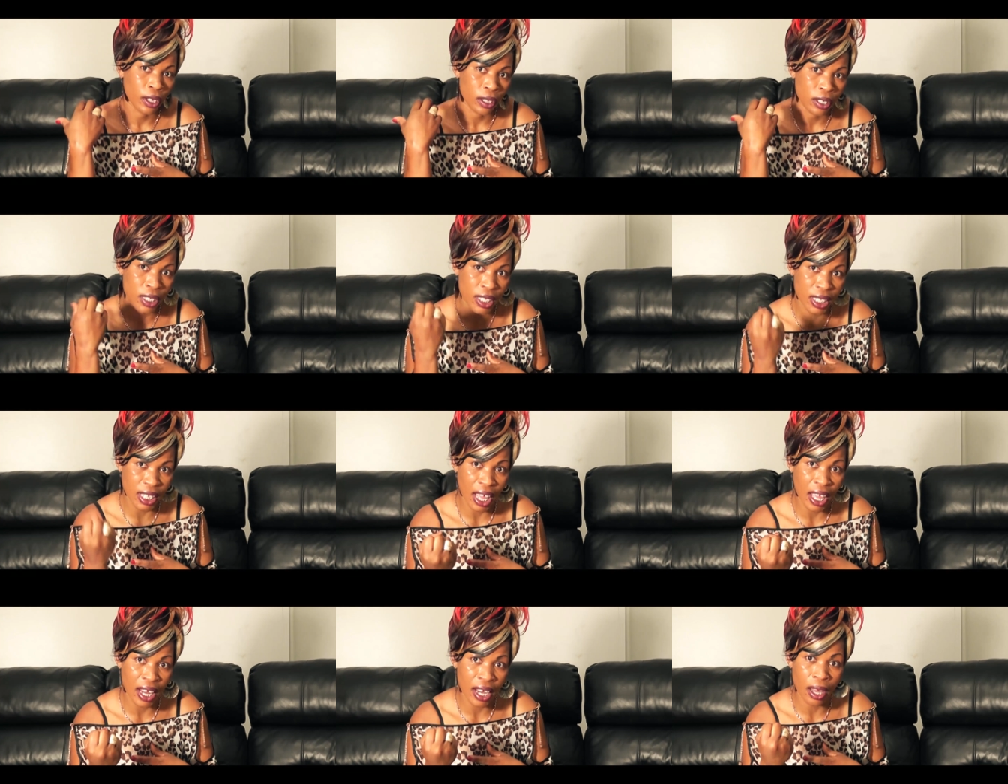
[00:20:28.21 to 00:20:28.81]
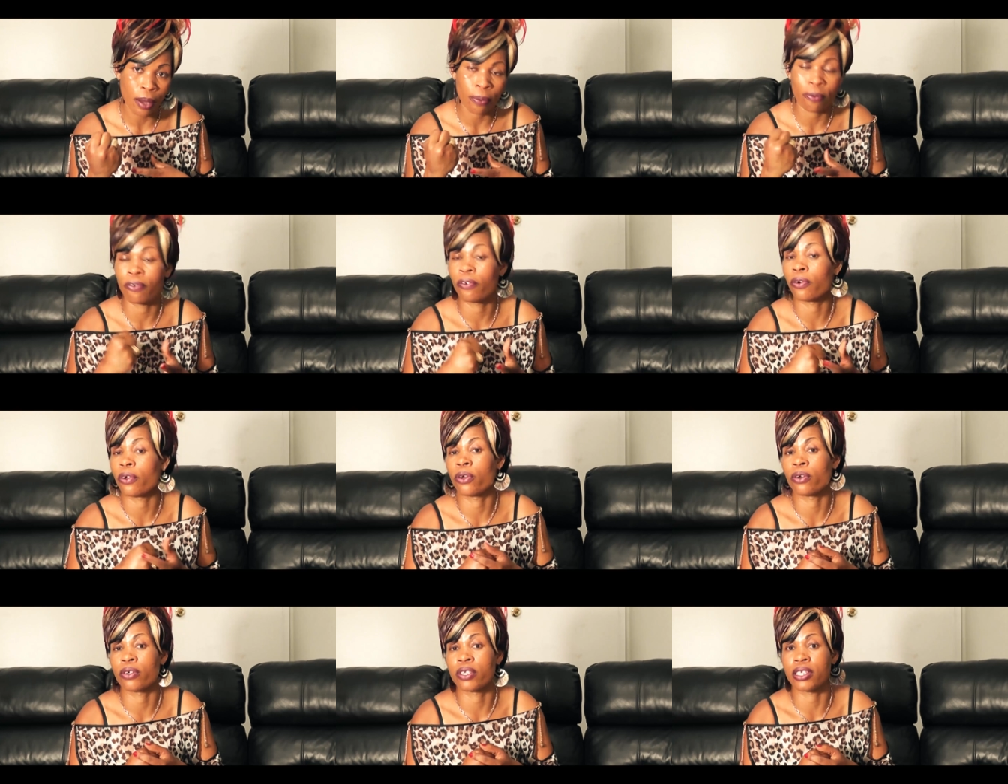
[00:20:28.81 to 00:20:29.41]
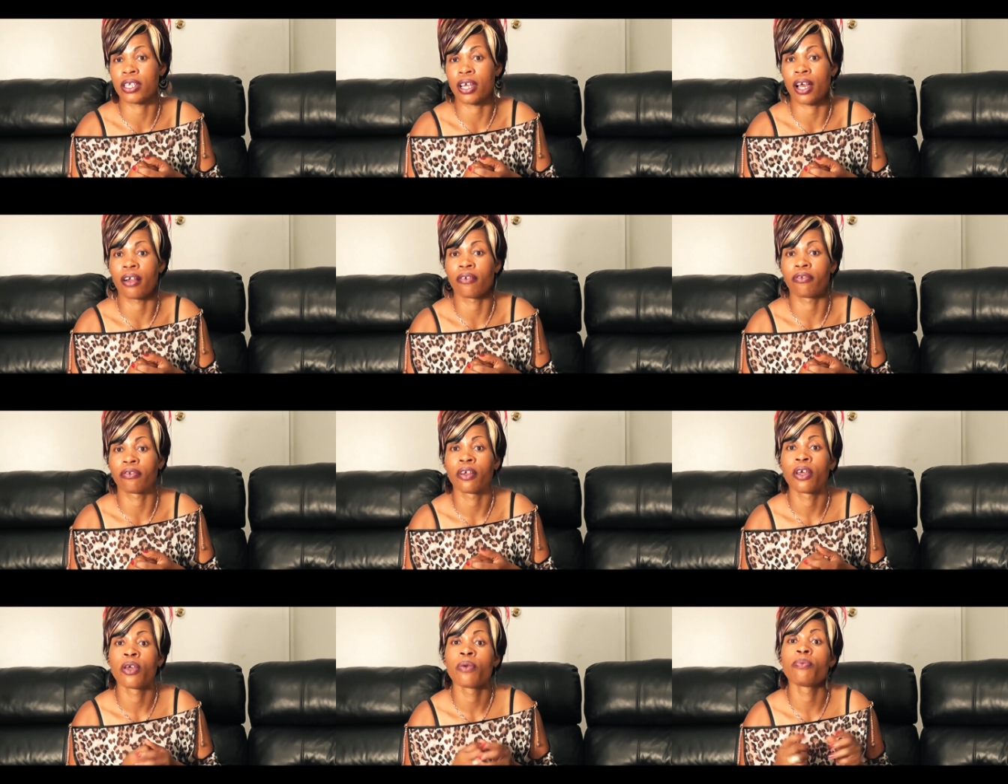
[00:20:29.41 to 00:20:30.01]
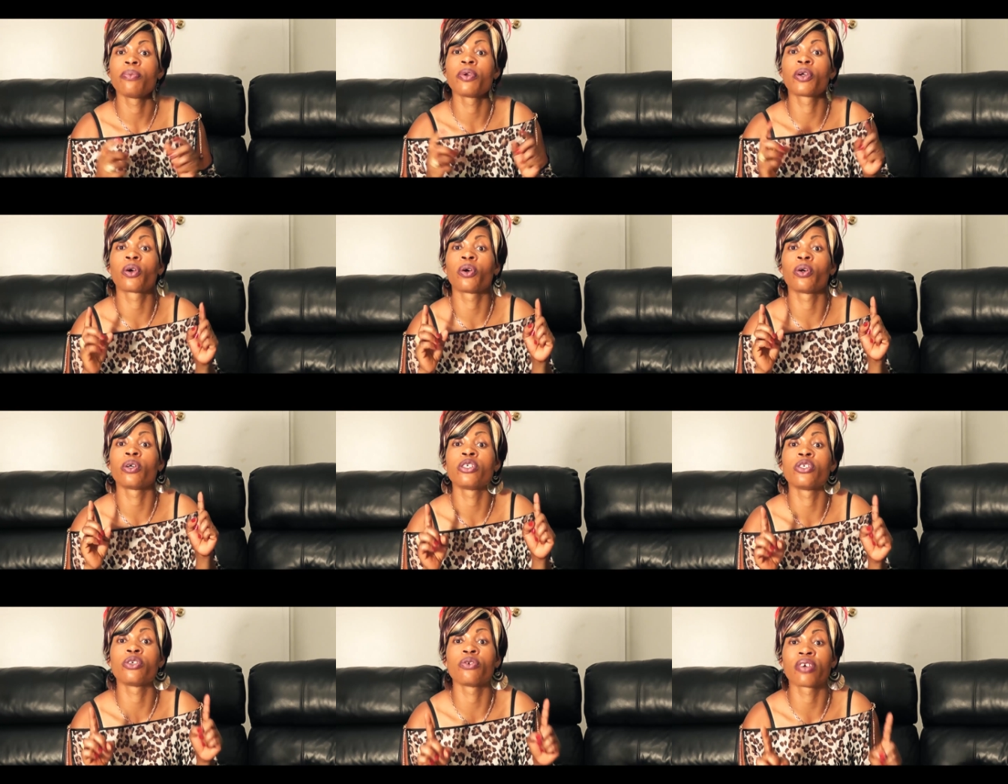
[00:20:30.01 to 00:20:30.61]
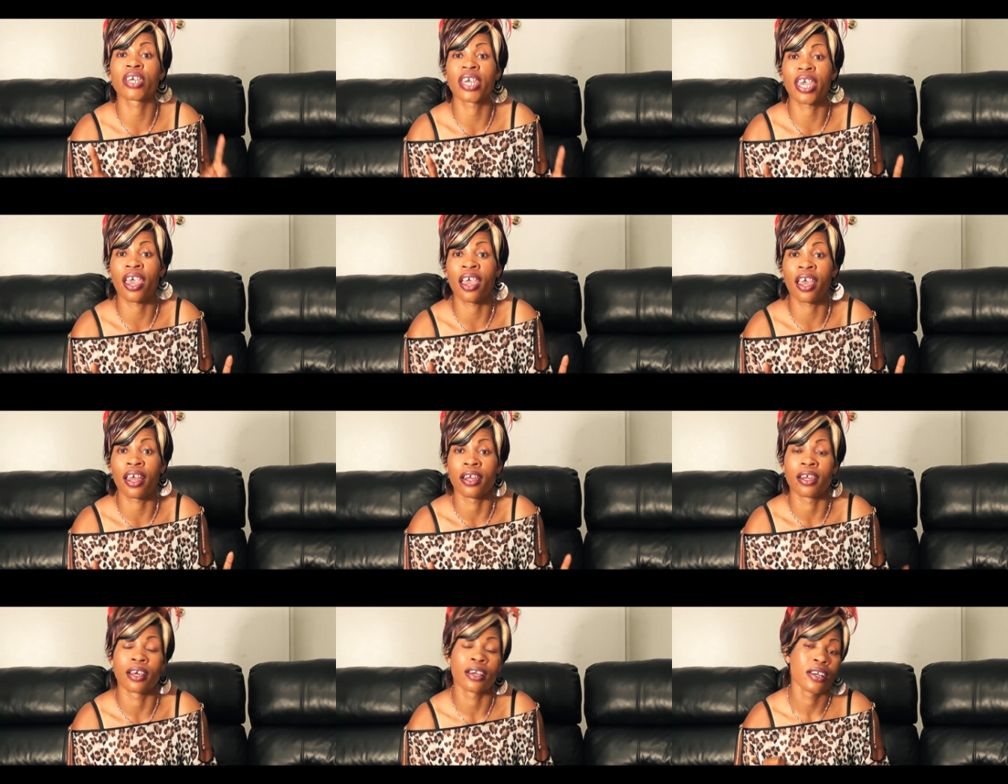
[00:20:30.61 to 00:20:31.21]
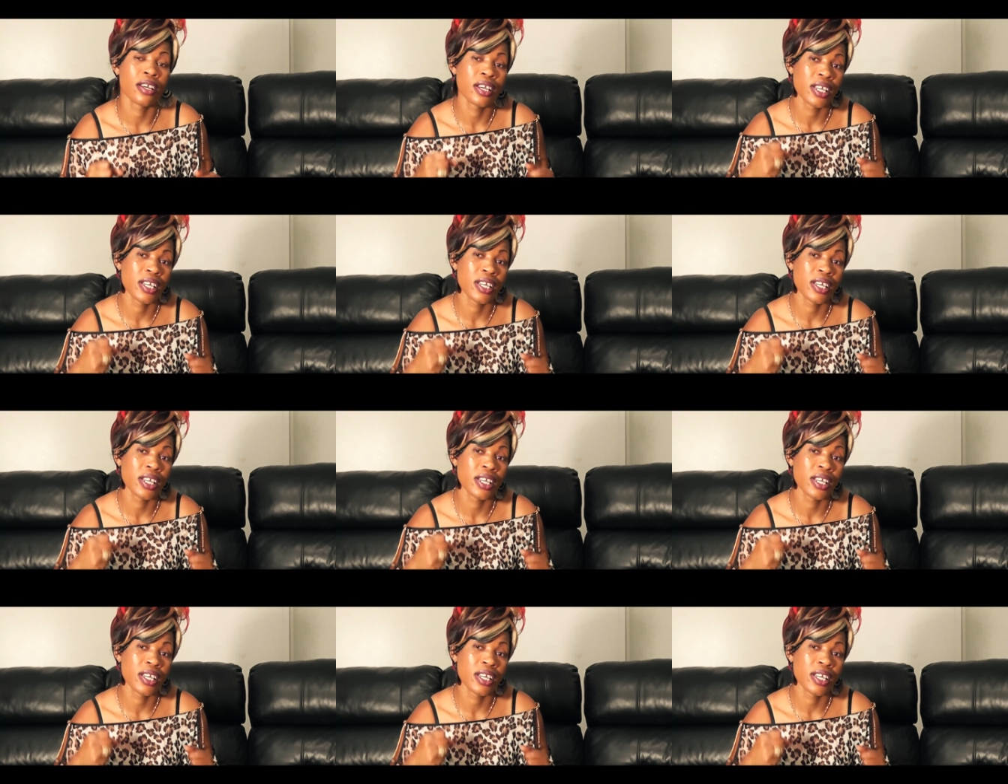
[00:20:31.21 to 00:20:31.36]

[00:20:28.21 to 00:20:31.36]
Stand up for yourself because you can.